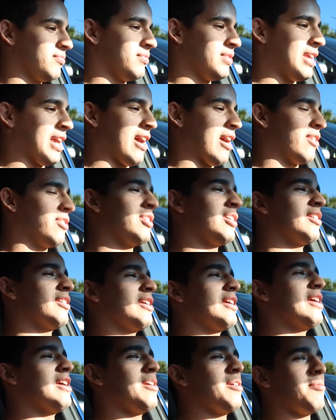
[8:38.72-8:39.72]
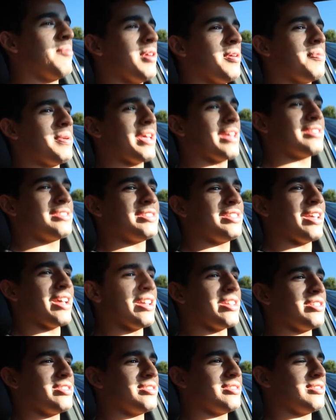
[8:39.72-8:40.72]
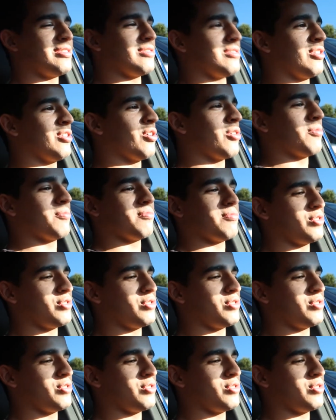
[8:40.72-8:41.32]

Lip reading: Yeah, I think maybe STIs, you know,